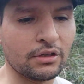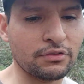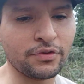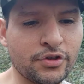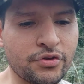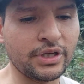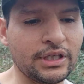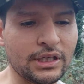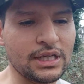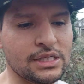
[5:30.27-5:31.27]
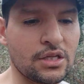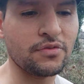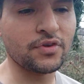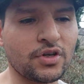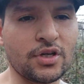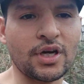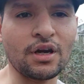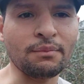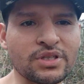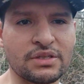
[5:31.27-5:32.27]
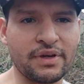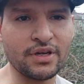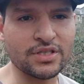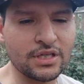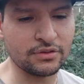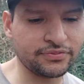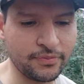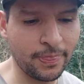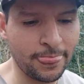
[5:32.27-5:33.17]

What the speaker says: of your training is that you've got to kind of motivate yourself.